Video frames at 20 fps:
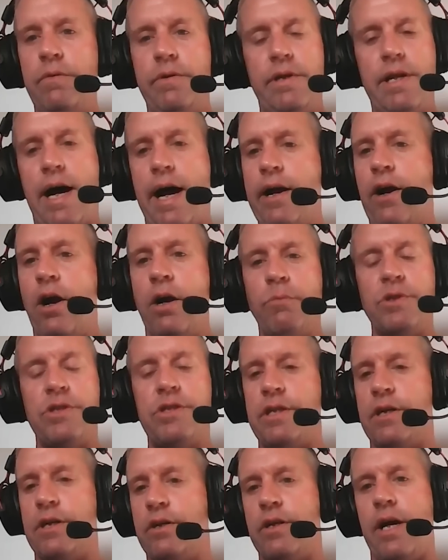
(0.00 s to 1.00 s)
Nai Harn was
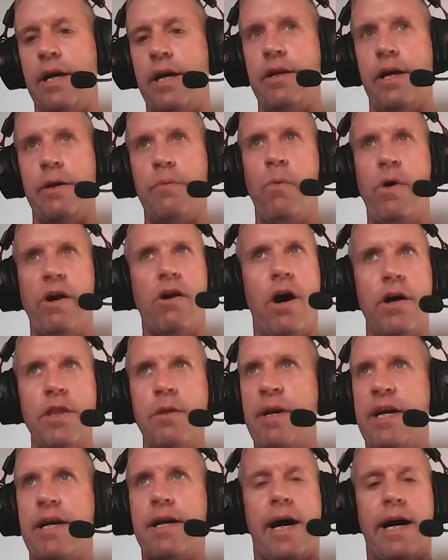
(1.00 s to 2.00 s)
still like, like where all the
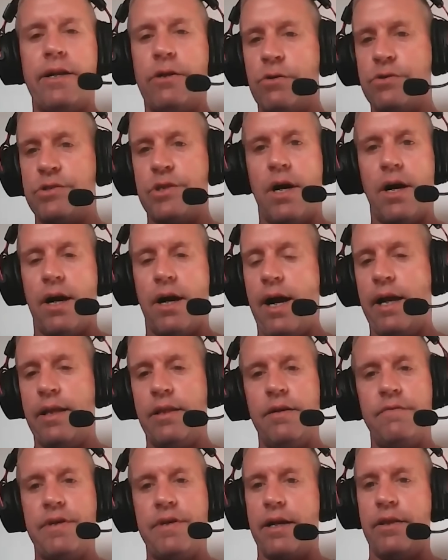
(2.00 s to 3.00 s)
big condos are. I
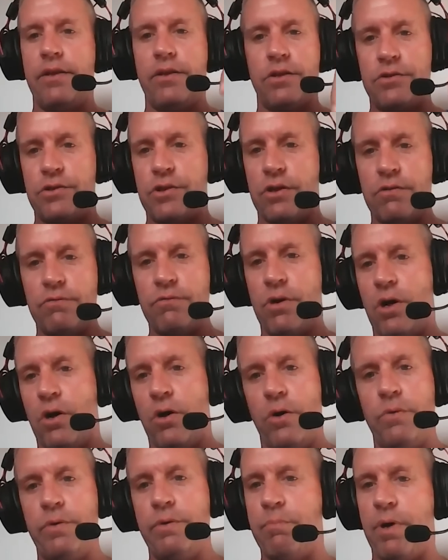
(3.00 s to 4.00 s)
lived on a little dirt
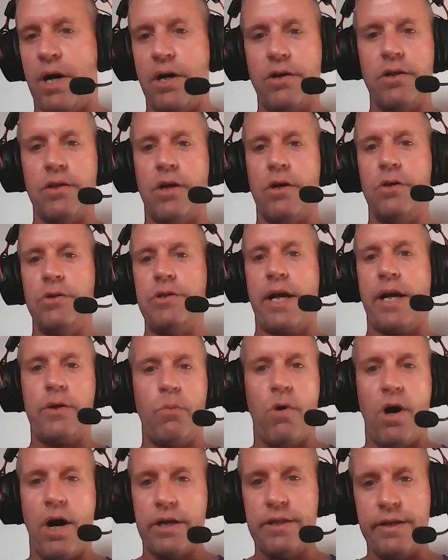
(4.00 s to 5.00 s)
road and bungalows. I could
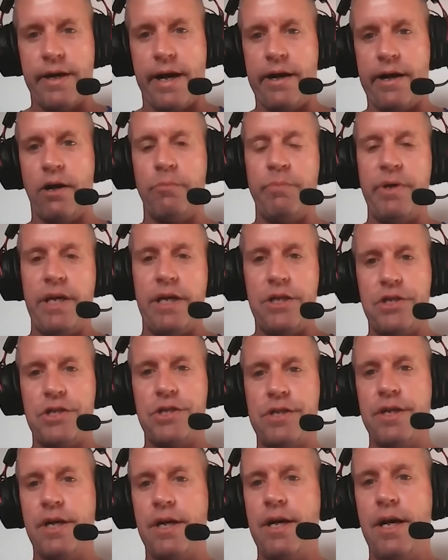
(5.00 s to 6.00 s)
walk to Nai Harn
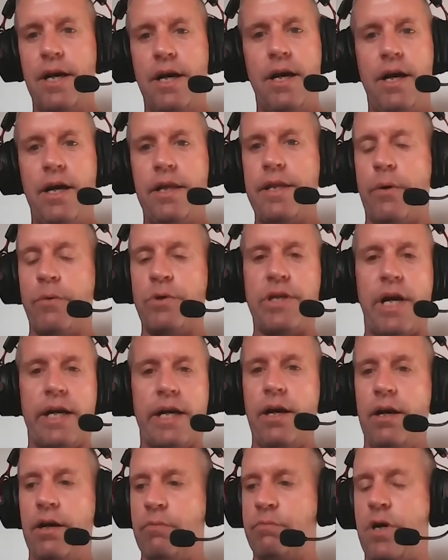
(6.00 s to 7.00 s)
Beach. There was
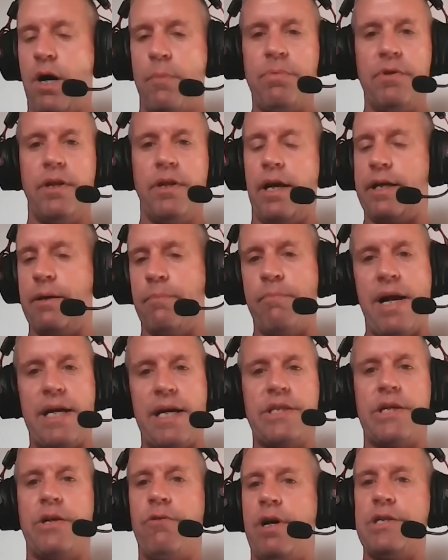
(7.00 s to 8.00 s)
like a couple, like a
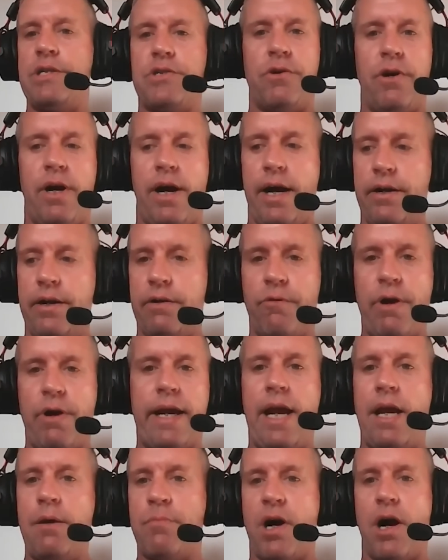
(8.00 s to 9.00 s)
Mexican restaurant, a
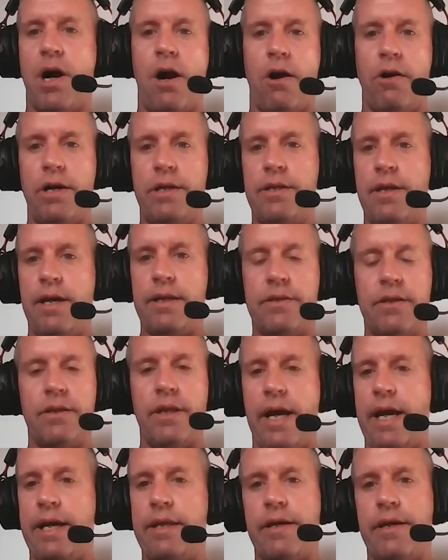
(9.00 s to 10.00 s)
reggae bar at, at the
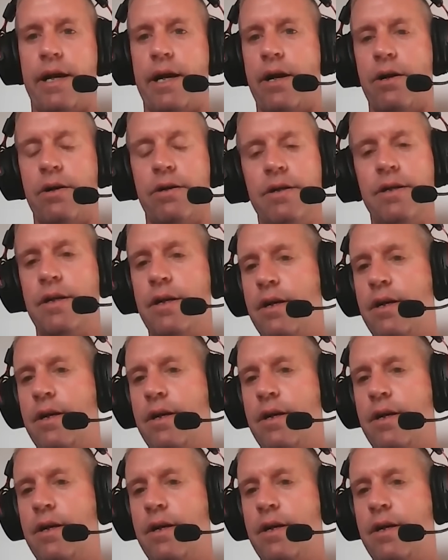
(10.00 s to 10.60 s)
lake there.